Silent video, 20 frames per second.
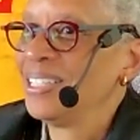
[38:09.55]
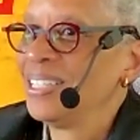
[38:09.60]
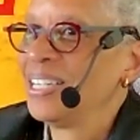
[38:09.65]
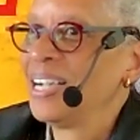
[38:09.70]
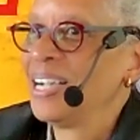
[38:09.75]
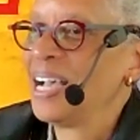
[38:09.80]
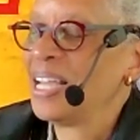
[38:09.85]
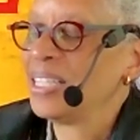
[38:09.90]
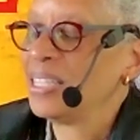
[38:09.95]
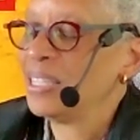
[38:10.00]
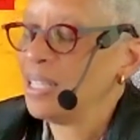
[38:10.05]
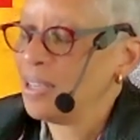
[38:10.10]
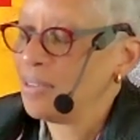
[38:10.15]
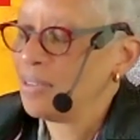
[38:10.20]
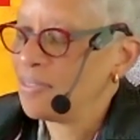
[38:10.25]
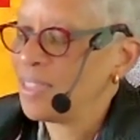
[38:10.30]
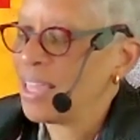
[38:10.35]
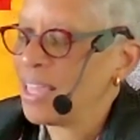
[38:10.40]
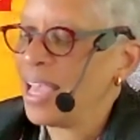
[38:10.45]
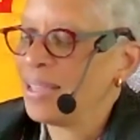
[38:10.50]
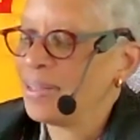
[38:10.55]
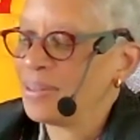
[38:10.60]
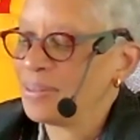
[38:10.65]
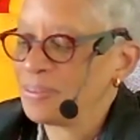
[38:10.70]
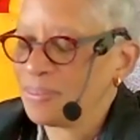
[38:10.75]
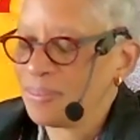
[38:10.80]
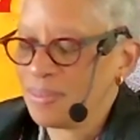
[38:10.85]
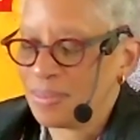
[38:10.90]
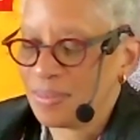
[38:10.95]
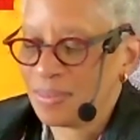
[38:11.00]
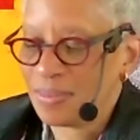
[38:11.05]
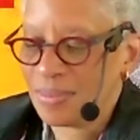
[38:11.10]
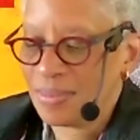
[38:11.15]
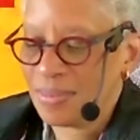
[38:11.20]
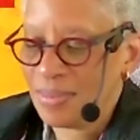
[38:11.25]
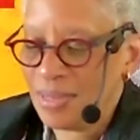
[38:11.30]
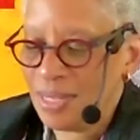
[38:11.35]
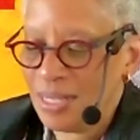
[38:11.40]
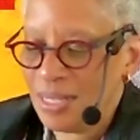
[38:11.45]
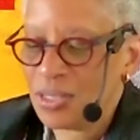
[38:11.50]
I love that.
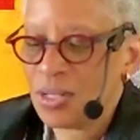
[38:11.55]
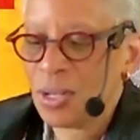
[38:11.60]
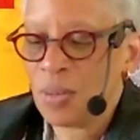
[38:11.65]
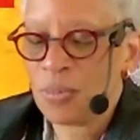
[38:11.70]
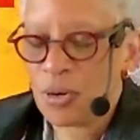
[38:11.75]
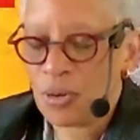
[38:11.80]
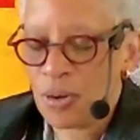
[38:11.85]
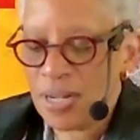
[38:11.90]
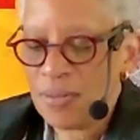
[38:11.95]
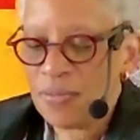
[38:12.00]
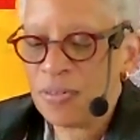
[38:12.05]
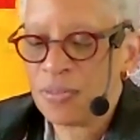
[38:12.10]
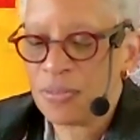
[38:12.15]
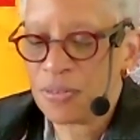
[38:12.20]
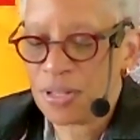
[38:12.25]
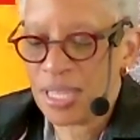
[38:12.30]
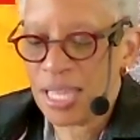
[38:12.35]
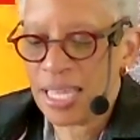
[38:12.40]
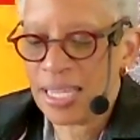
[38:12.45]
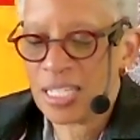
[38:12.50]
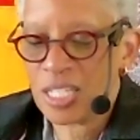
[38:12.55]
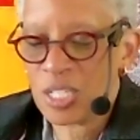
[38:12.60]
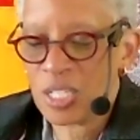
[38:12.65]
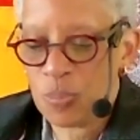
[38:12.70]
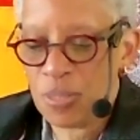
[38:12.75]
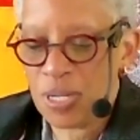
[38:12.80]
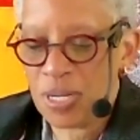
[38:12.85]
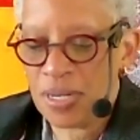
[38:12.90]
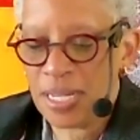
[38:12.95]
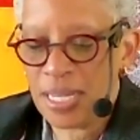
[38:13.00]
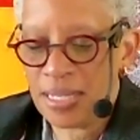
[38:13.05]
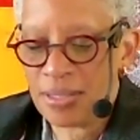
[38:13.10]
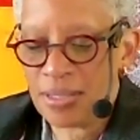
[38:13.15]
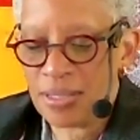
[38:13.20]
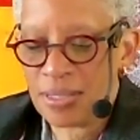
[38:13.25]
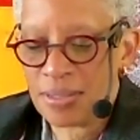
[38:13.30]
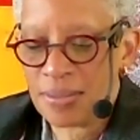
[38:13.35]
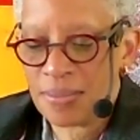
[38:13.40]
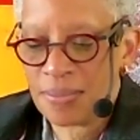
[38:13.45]
So I'm grateful for that experience.